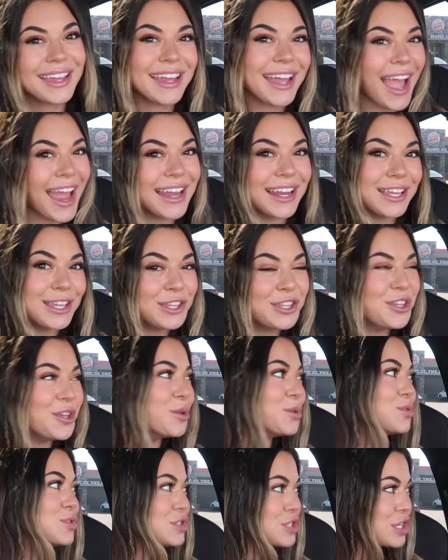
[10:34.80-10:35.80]
kind of
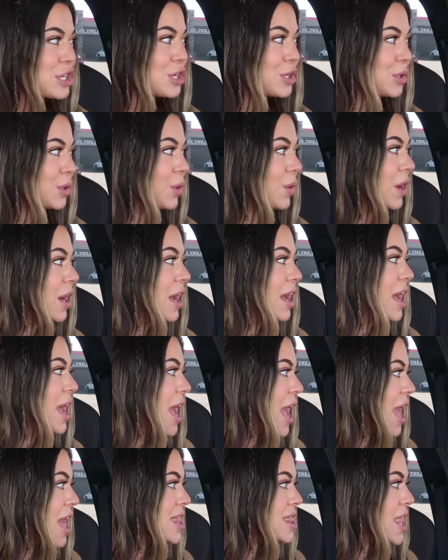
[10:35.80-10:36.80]
cute too.
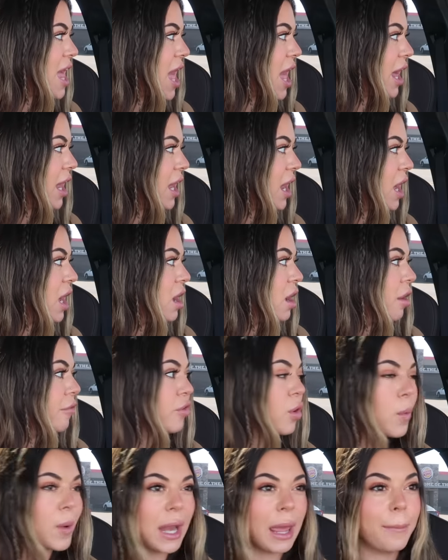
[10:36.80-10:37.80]
And then
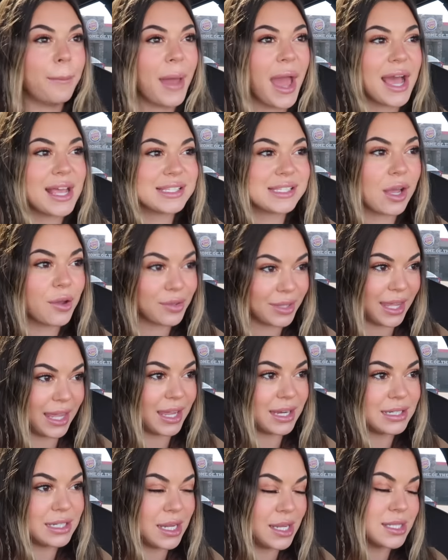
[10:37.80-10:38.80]
for when I pass out
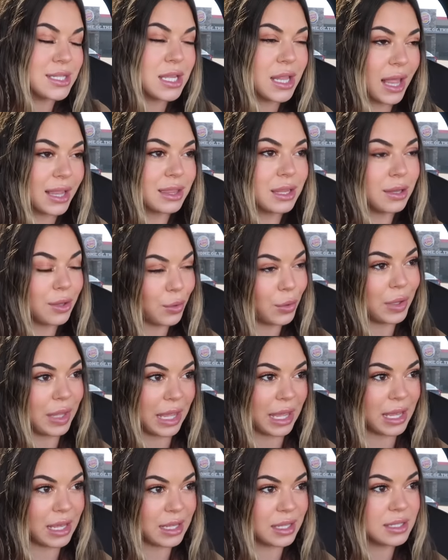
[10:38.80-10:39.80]
candy to like the little
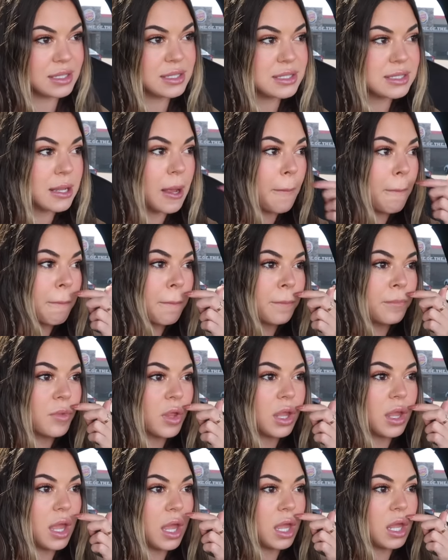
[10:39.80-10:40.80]
kids
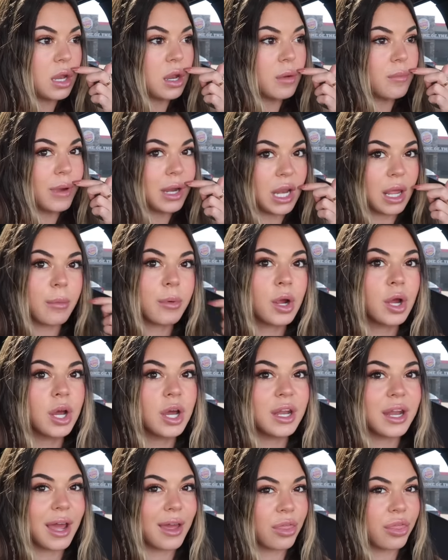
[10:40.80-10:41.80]
in my
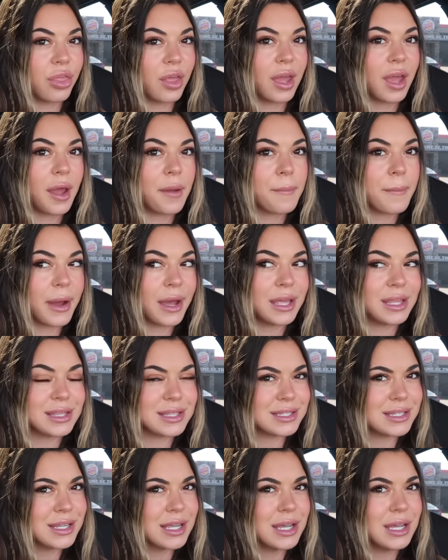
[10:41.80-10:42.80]
neighborhood, I think I
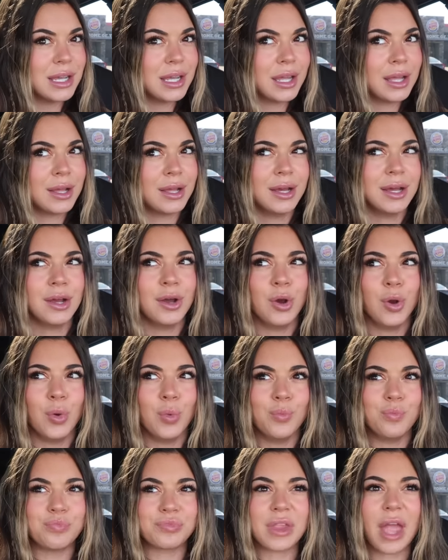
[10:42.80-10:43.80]
might,
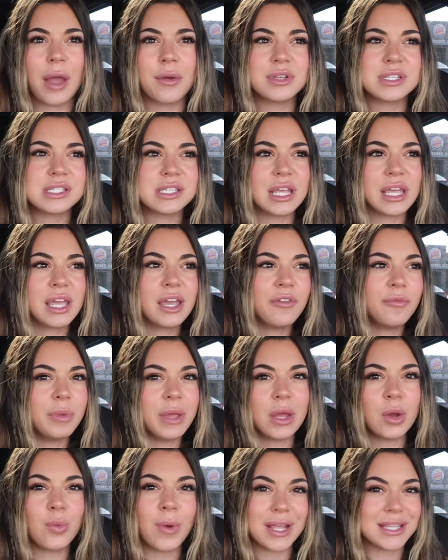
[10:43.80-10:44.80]
I was thinking of
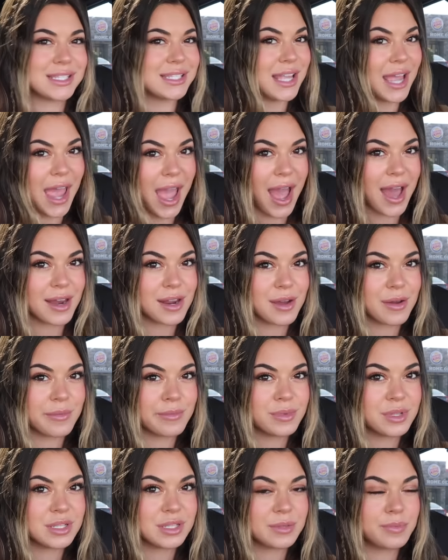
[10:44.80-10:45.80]
being Wednesday
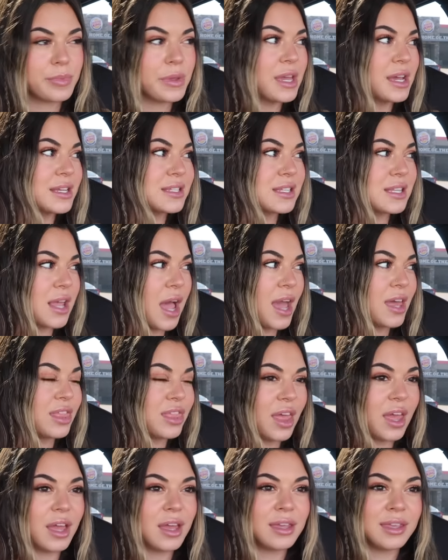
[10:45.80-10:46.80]
Addams because I
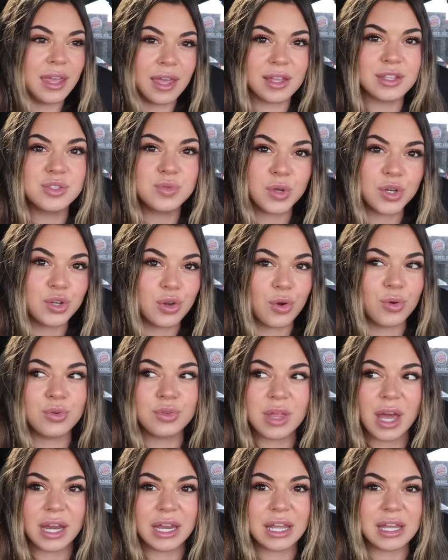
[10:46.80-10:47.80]
think kids would know
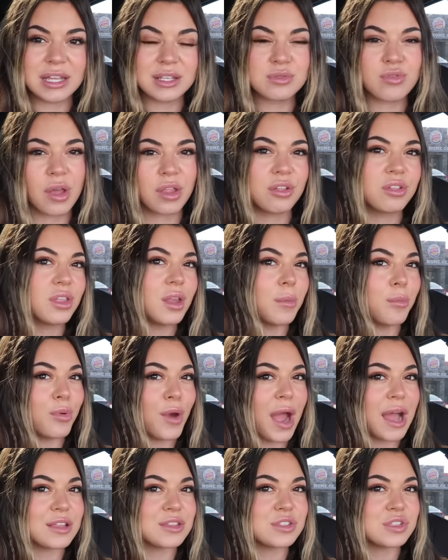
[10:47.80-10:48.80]
who that is rather than a
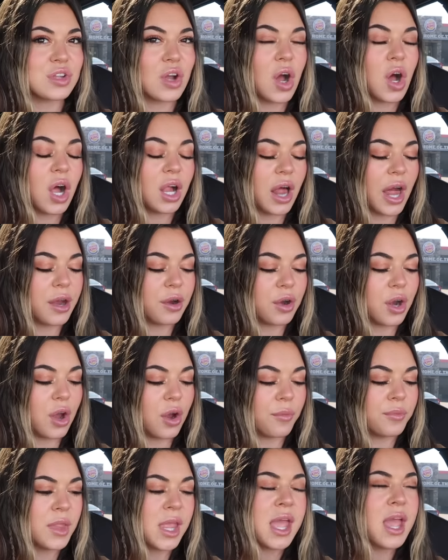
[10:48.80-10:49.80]
Bratz doll. I don't
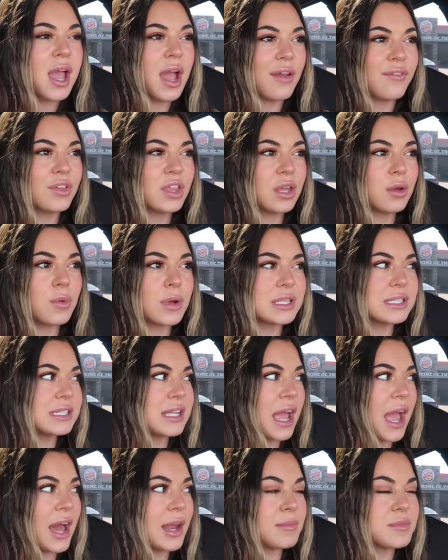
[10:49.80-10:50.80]
know. I feel like
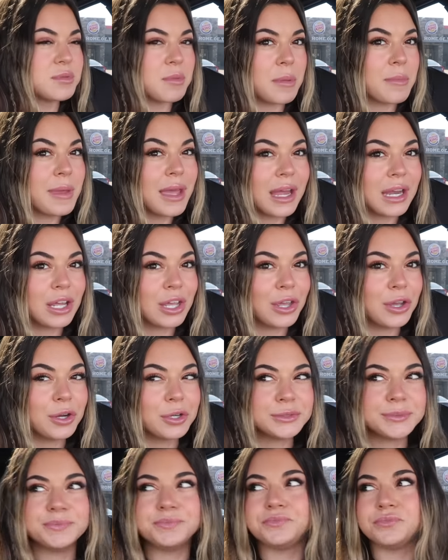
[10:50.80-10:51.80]
Wednesday Addams might be kind of
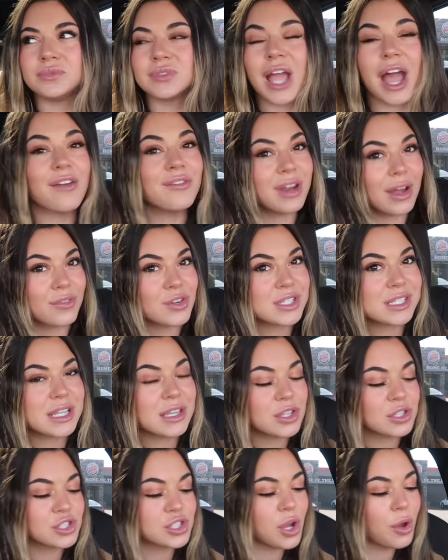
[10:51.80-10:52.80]
cute. I've never
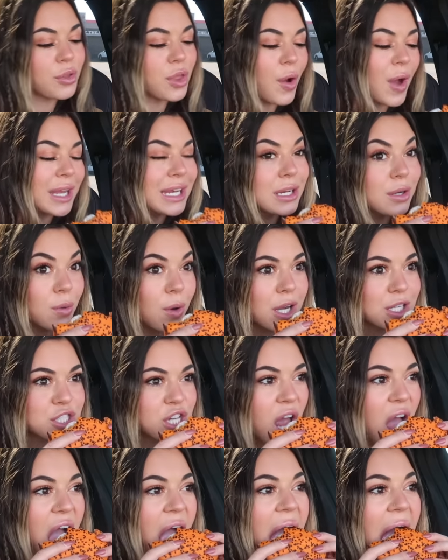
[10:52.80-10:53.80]
seen the show though. I need to watch
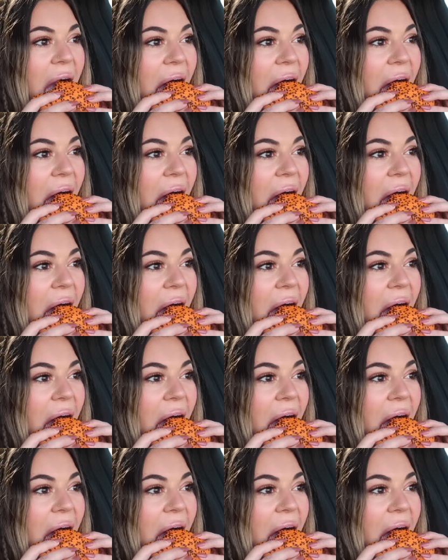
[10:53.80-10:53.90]
it.